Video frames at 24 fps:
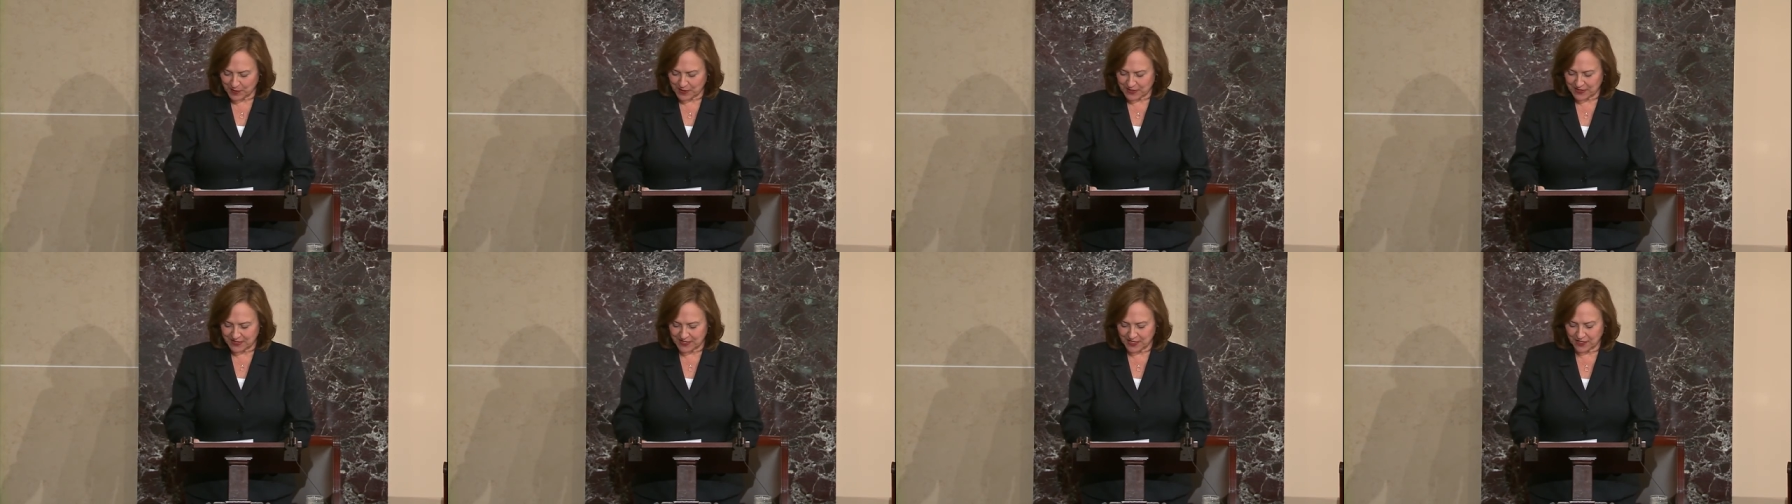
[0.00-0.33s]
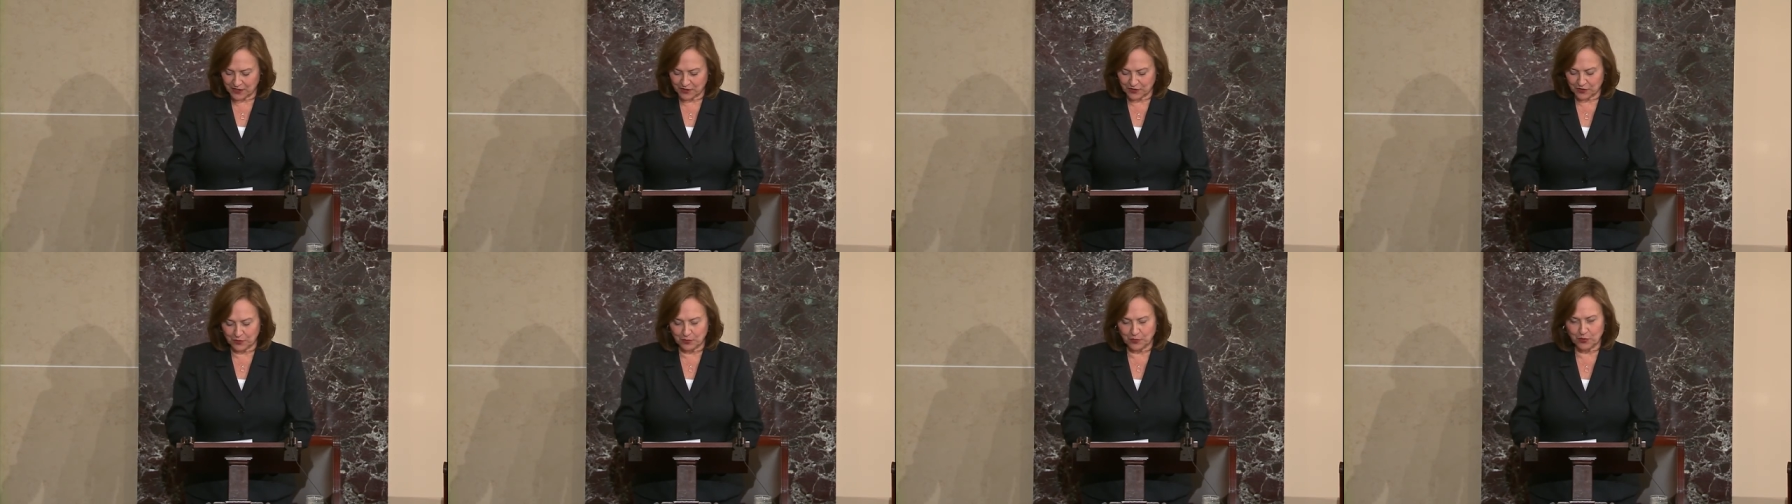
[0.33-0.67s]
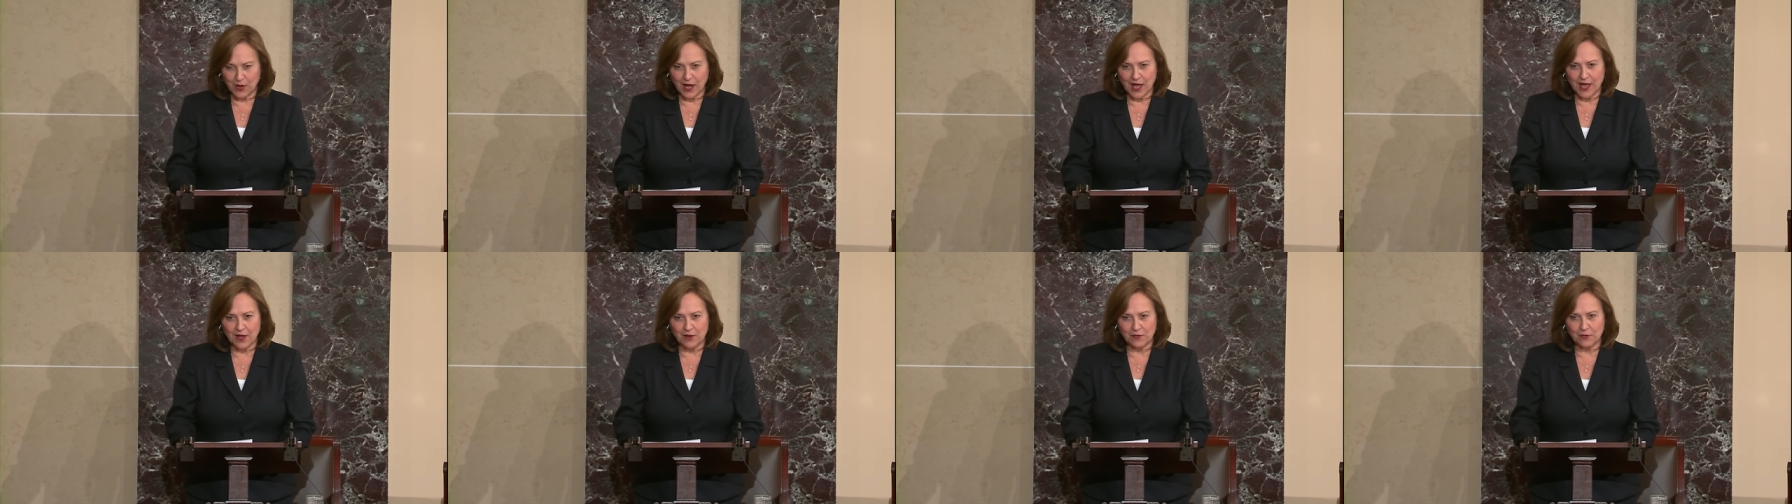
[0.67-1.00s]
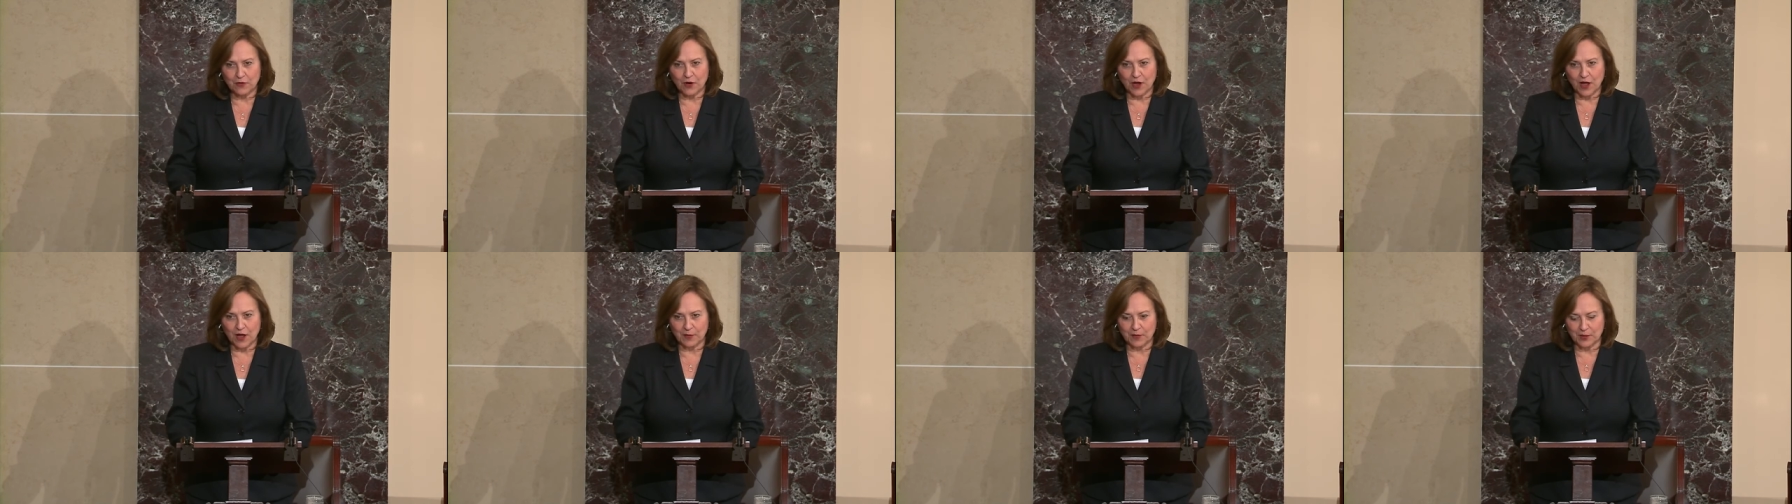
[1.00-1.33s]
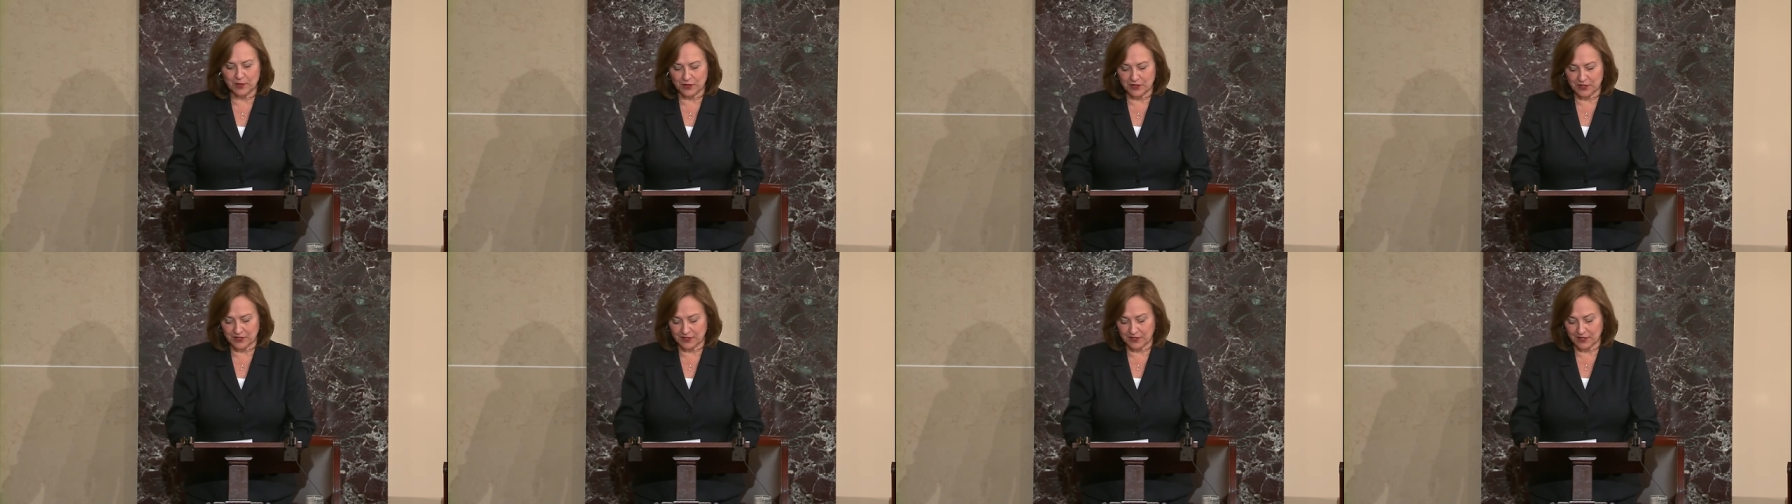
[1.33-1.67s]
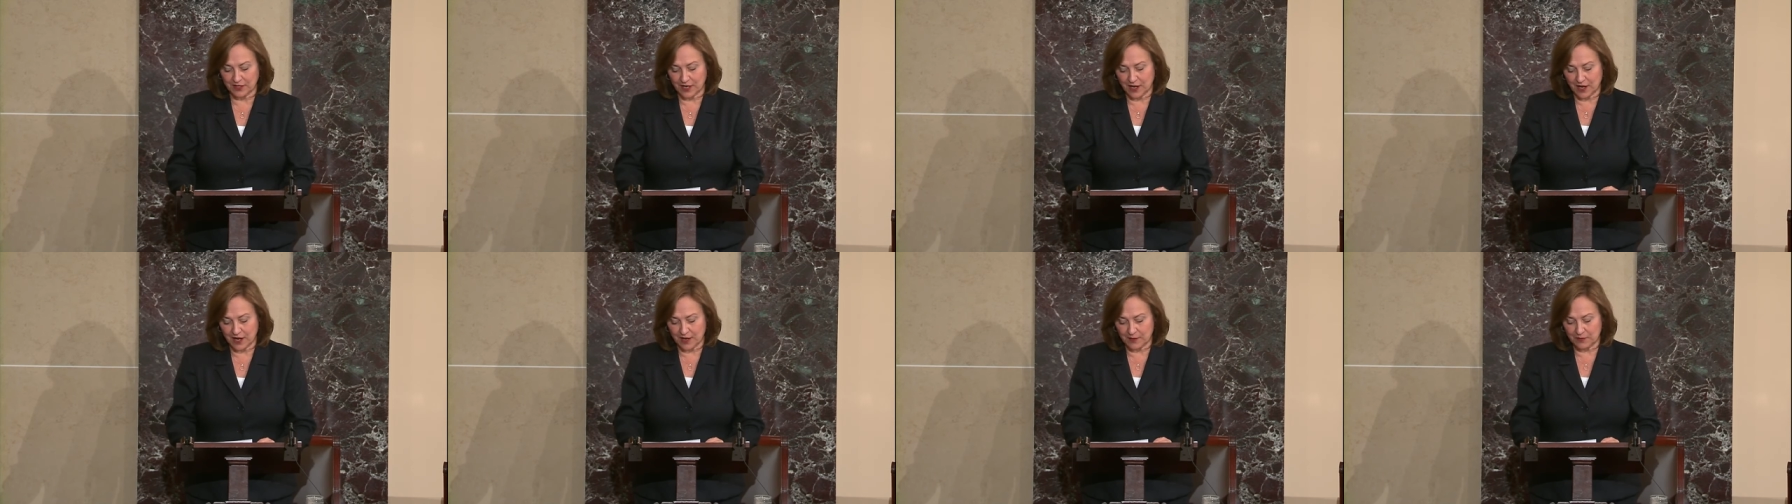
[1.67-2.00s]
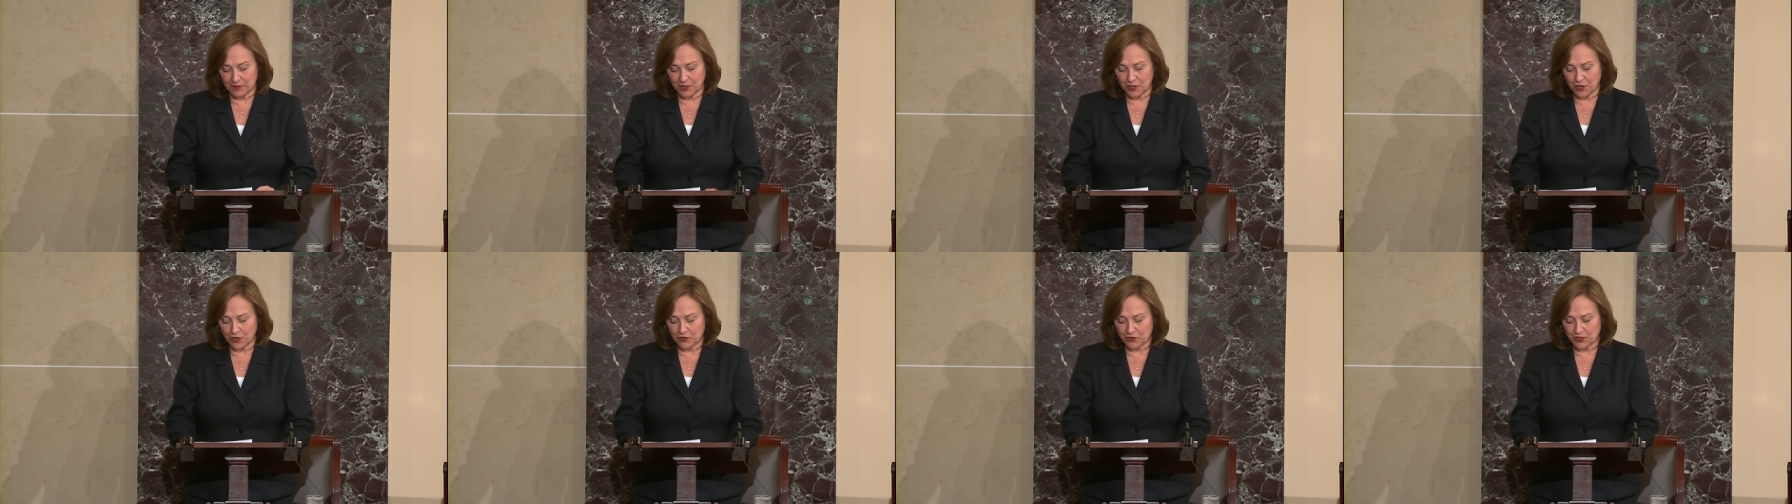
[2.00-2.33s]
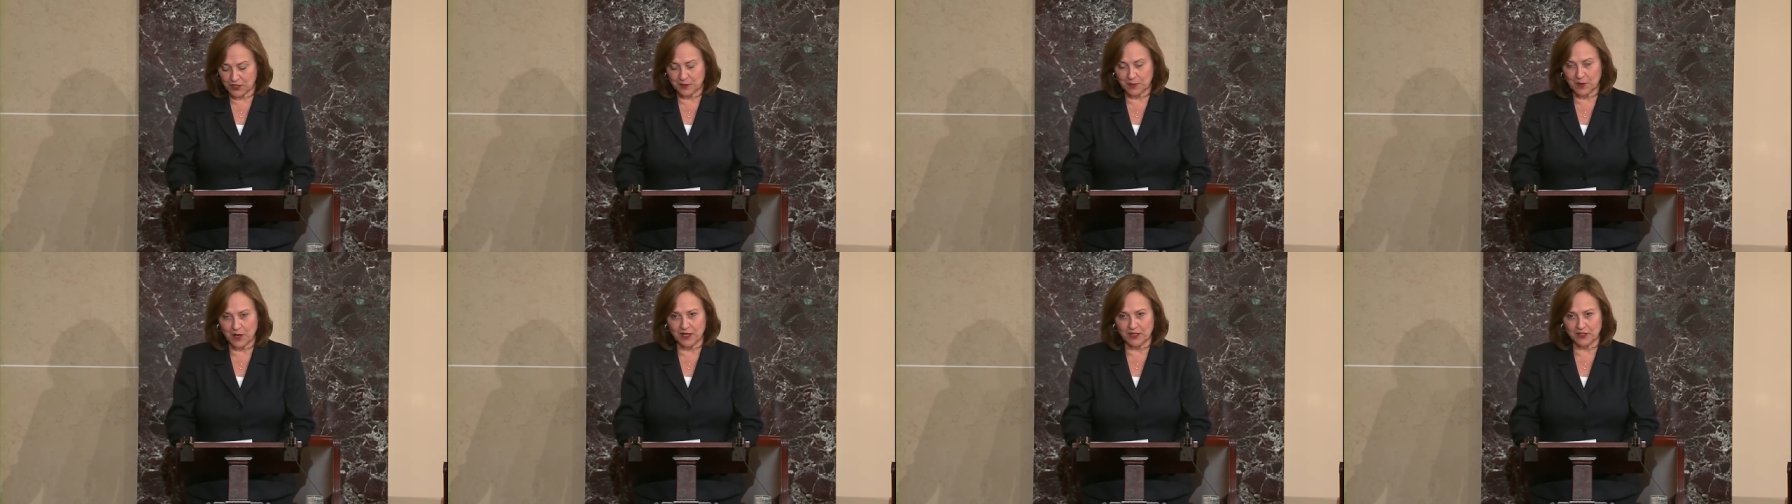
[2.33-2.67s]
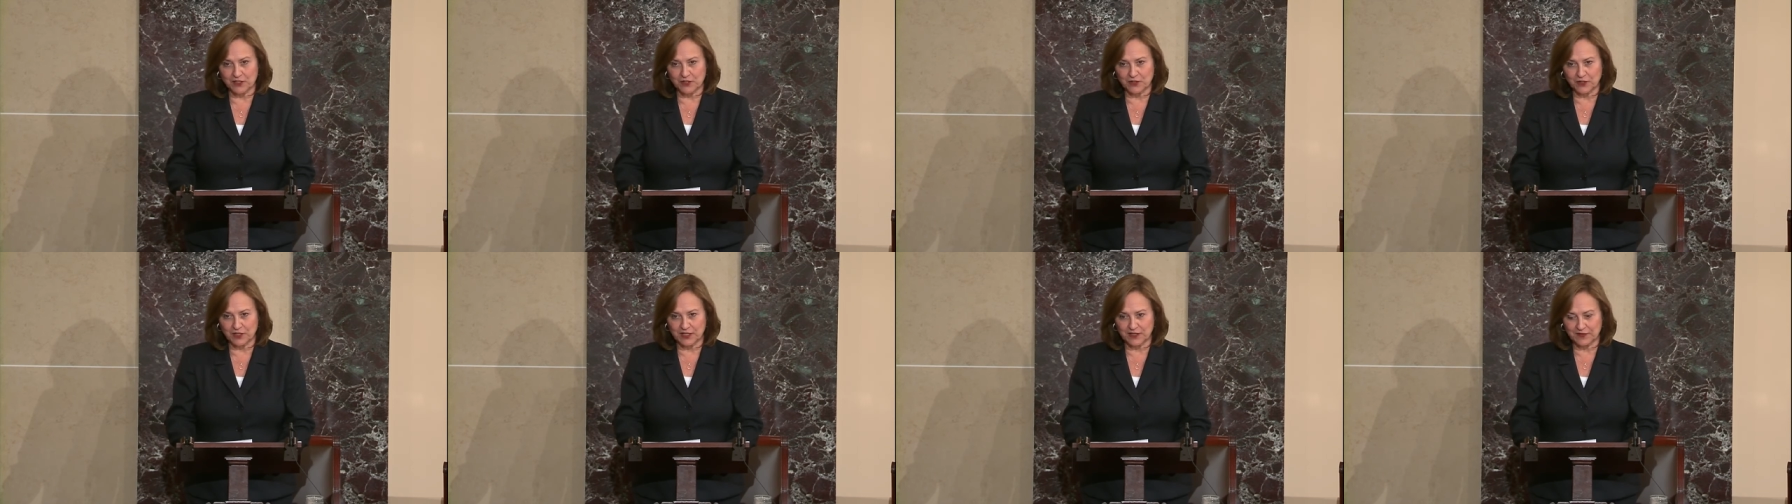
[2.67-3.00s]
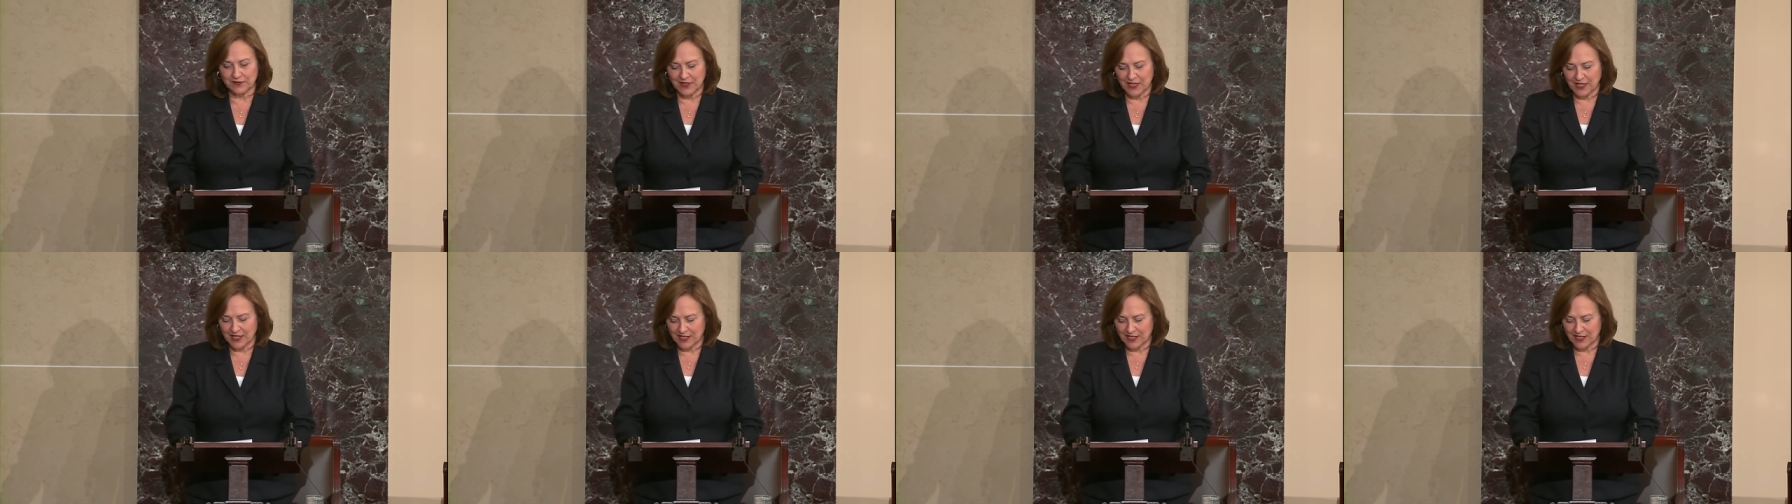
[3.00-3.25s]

by Senator Pat Roberts that I'm co sponsoring.